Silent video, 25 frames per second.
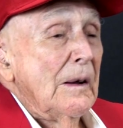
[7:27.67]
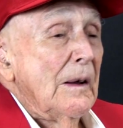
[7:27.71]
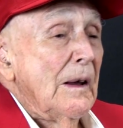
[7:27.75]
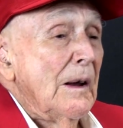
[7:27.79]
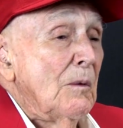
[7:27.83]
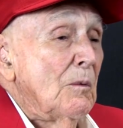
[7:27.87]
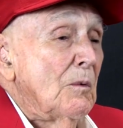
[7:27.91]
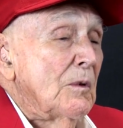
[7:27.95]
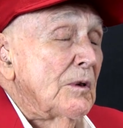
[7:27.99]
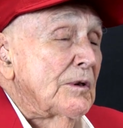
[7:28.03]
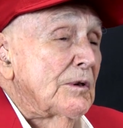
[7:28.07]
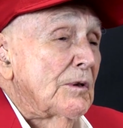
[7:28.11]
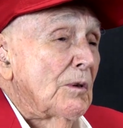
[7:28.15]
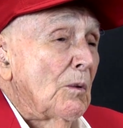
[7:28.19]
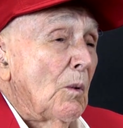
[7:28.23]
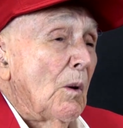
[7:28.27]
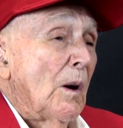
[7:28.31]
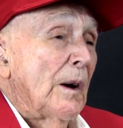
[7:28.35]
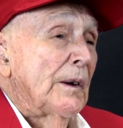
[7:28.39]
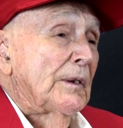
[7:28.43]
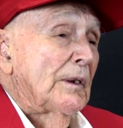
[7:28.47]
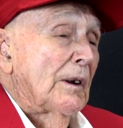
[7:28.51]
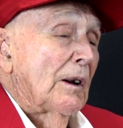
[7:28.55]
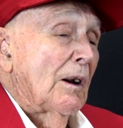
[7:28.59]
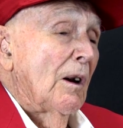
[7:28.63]
It was
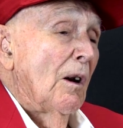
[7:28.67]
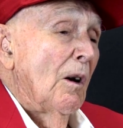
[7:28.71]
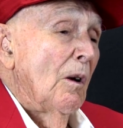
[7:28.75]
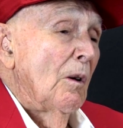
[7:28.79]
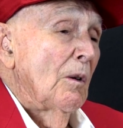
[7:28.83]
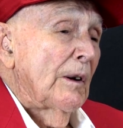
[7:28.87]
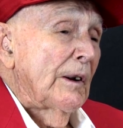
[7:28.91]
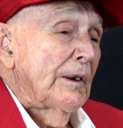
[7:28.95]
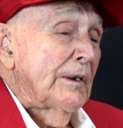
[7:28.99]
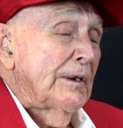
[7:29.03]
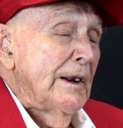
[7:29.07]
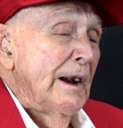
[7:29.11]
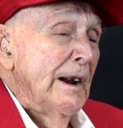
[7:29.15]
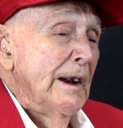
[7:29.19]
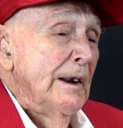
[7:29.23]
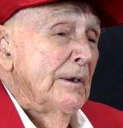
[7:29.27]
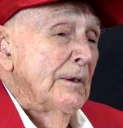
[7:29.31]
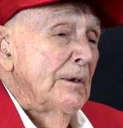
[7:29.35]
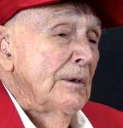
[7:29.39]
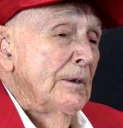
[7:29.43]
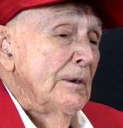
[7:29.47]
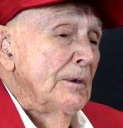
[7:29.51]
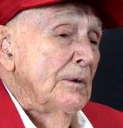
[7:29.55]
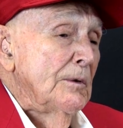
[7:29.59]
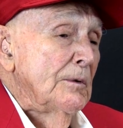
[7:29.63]
what they call a
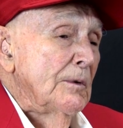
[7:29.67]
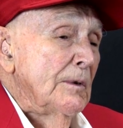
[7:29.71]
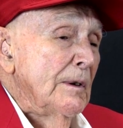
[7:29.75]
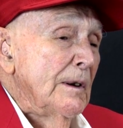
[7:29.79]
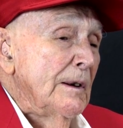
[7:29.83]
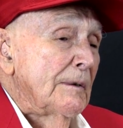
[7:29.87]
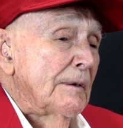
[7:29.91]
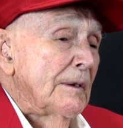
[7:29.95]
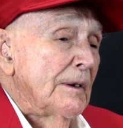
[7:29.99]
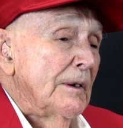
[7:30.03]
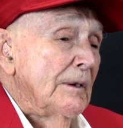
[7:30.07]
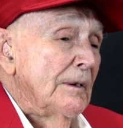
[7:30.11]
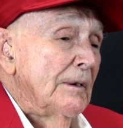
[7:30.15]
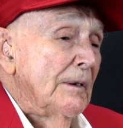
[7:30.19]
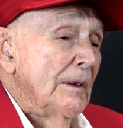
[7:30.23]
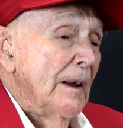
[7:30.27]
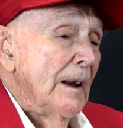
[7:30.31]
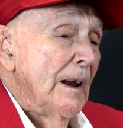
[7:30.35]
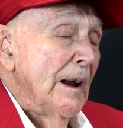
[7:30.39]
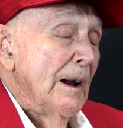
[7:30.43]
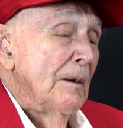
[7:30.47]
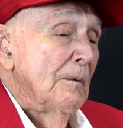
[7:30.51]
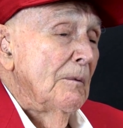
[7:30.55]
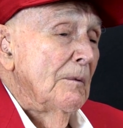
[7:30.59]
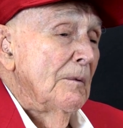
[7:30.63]
Tenaroo River.
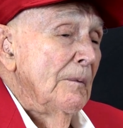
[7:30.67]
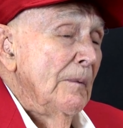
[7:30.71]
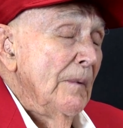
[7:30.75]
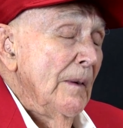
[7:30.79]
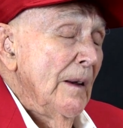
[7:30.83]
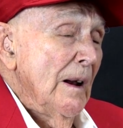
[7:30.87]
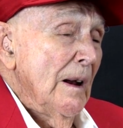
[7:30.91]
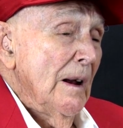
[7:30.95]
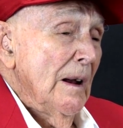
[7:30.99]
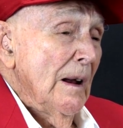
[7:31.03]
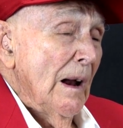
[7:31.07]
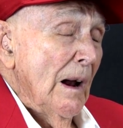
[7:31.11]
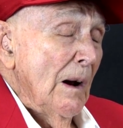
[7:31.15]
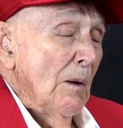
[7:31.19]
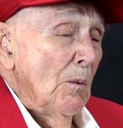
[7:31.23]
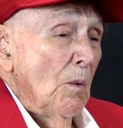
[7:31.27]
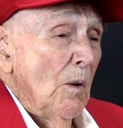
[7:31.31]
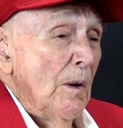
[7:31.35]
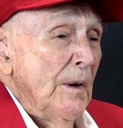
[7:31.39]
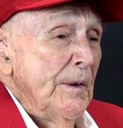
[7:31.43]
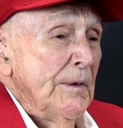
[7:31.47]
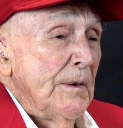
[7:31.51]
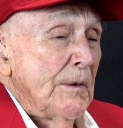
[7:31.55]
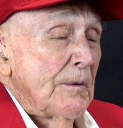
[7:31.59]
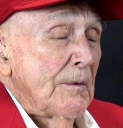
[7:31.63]
It
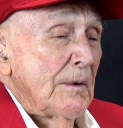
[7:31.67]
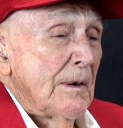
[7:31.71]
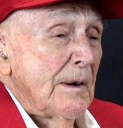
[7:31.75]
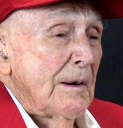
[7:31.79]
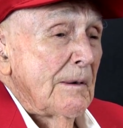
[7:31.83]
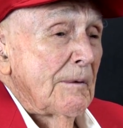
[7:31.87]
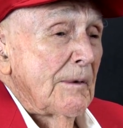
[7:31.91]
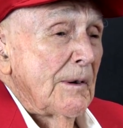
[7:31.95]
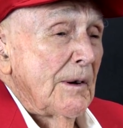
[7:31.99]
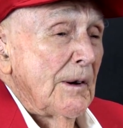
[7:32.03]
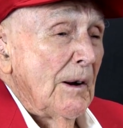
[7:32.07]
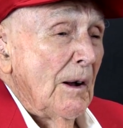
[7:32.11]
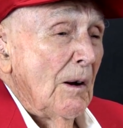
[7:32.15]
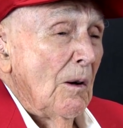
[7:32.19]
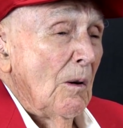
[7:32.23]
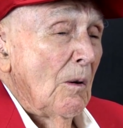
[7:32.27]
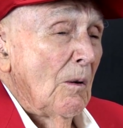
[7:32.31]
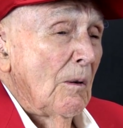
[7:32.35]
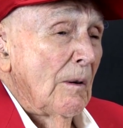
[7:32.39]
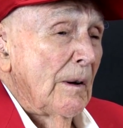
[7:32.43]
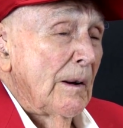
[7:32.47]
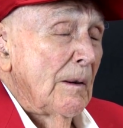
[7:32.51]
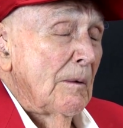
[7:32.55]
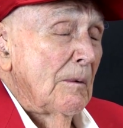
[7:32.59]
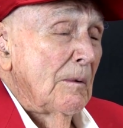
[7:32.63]
wasn't a river at
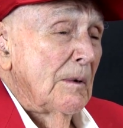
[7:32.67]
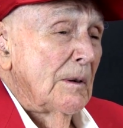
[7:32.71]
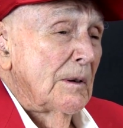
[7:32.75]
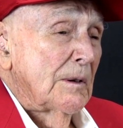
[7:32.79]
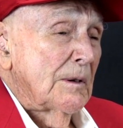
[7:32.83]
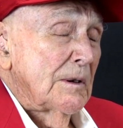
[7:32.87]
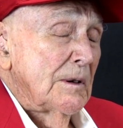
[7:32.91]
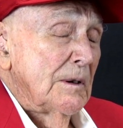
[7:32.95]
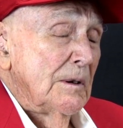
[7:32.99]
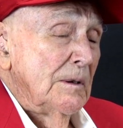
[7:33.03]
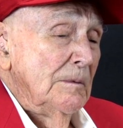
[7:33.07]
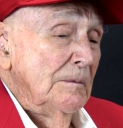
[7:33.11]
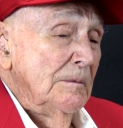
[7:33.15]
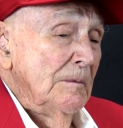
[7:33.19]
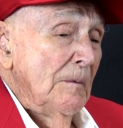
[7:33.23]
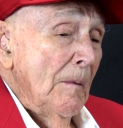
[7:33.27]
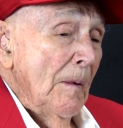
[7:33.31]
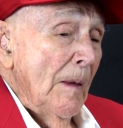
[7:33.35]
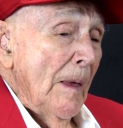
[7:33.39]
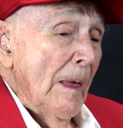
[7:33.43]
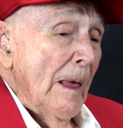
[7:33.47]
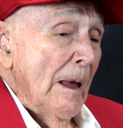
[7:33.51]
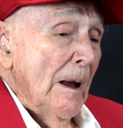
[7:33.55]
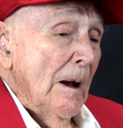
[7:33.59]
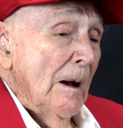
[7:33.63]
all. It was
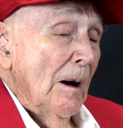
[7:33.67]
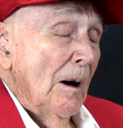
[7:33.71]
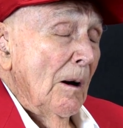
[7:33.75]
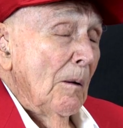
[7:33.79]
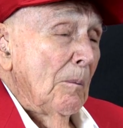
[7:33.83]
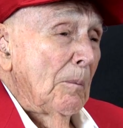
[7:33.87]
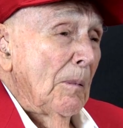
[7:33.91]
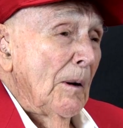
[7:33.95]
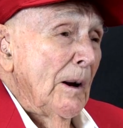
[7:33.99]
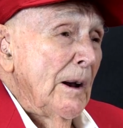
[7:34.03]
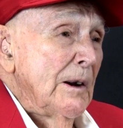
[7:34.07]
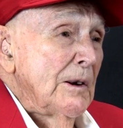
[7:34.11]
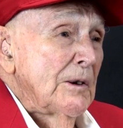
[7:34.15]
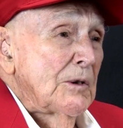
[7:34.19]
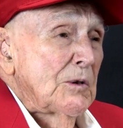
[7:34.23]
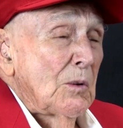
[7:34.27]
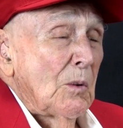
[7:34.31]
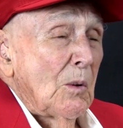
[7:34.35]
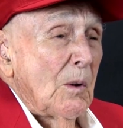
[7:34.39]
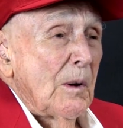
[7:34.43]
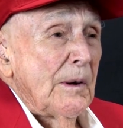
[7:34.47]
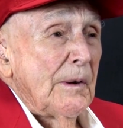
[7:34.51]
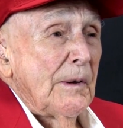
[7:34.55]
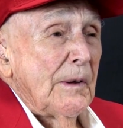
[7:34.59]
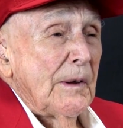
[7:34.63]
a place
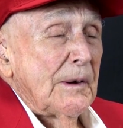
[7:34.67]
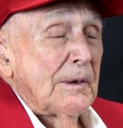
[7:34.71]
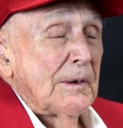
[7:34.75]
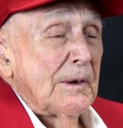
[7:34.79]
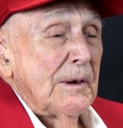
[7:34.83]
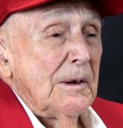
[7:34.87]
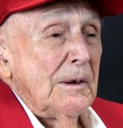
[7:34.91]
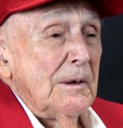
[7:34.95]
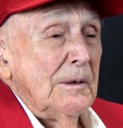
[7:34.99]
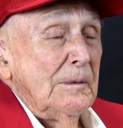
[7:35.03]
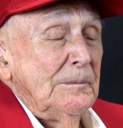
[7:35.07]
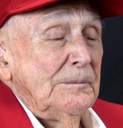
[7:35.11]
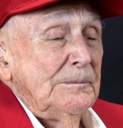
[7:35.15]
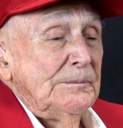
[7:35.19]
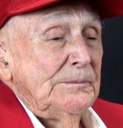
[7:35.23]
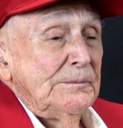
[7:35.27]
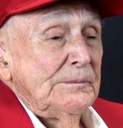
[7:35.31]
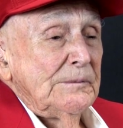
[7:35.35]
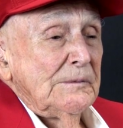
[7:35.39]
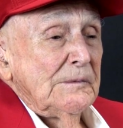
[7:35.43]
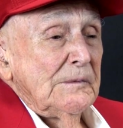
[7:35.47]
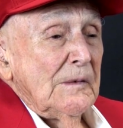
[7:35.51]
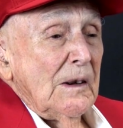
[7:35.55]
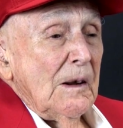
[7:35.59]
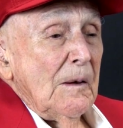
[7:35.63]
where the
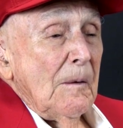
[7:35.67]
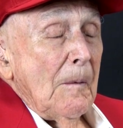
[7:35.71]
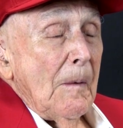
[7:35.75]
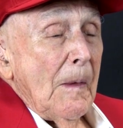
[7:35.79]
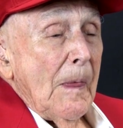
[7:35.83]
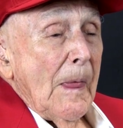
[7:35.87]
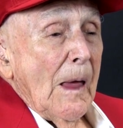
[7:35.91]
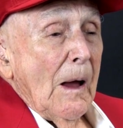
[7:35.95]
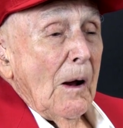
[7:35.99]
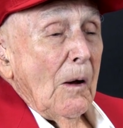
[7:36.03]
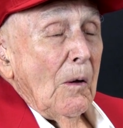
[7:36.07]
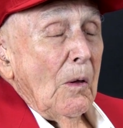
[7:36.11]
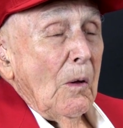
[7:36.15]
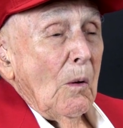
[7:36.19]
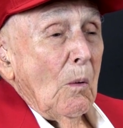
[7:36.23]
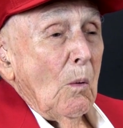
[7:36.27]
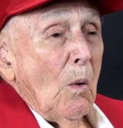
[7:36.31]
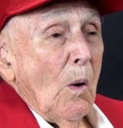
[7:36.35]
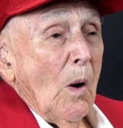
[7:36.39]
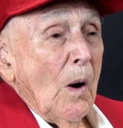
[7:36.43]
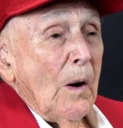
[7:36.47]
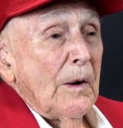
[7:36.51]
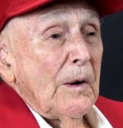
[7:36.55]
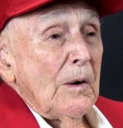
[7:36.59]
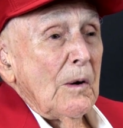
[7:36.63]

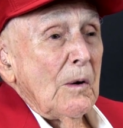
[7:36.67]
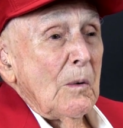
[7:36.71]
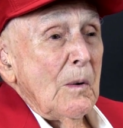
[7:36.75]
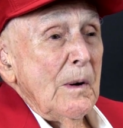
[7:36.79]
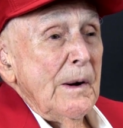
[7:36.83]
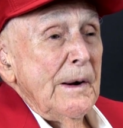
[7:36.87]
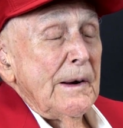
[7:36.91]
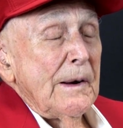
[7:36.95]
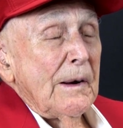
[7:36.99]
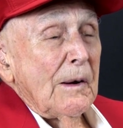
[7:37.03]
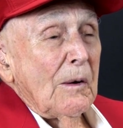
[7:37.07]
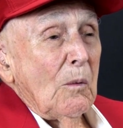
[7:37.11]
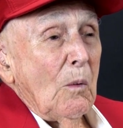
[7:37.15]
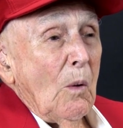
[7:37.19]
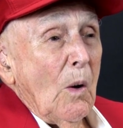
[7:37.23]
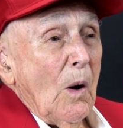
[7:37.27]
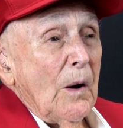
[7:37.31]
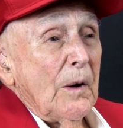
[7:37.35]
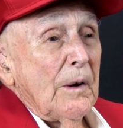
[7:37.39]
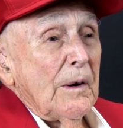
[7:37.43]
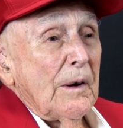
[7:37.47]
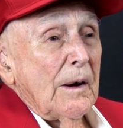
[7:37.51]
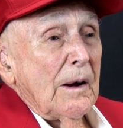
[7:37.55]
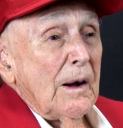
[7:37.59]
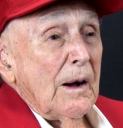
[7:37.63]
water, when the
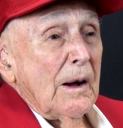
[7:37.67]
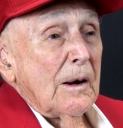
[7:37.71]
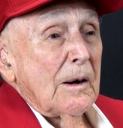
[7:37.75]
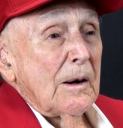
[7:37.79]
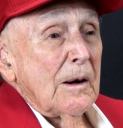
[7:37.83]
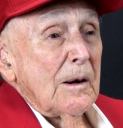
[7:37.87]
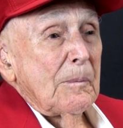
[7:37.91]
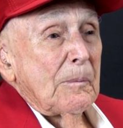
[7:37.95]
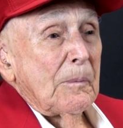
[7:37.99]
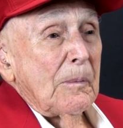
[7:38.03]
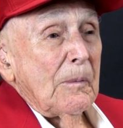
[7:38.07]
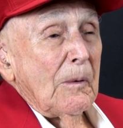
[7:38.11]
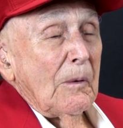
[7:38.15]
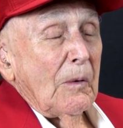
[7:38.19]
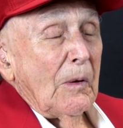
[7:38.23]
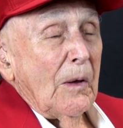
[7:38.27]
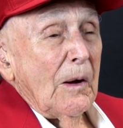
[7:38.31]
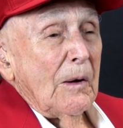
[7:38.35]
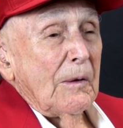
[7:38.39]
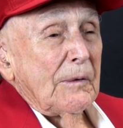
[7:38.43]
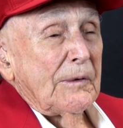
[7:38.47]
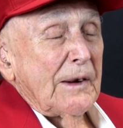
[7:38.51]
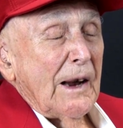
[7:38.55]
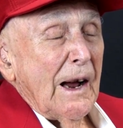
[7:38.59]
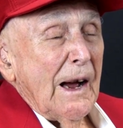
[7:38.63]
water got up,
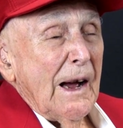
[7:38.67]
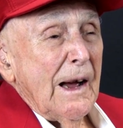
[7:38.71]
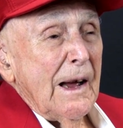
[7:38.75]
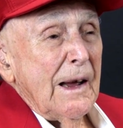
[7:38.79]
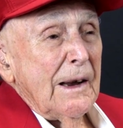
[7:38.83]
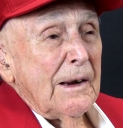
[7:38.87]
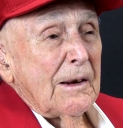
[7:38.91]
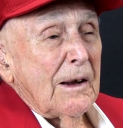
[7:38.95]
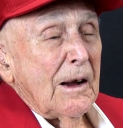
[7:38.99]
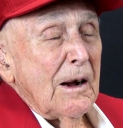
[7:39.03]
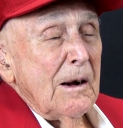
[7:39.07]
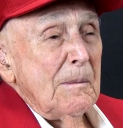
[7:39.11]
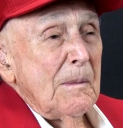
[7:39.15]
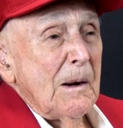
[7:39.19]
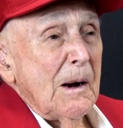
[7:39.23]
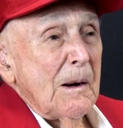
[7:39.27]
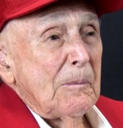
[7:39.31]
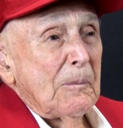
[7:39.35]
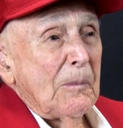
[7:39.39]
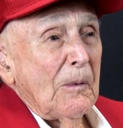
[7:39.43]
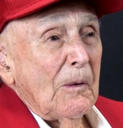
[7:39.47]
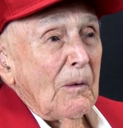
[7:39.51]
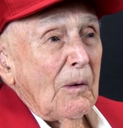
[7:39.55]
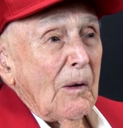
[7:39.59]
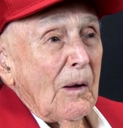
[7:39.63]
the tide come
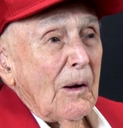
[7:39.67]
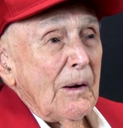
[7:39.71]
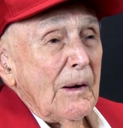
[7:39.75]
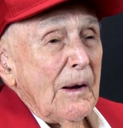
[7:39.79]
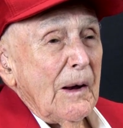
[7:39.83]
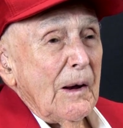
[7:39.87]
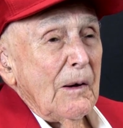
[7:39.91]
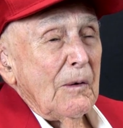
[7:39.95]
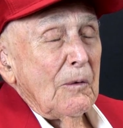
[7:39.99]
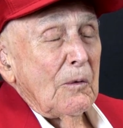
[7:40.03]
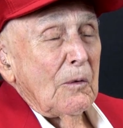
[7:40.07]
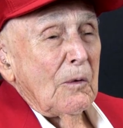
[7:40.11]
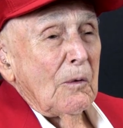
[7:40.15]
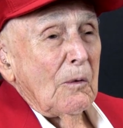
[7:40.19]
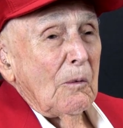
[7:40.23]
up, it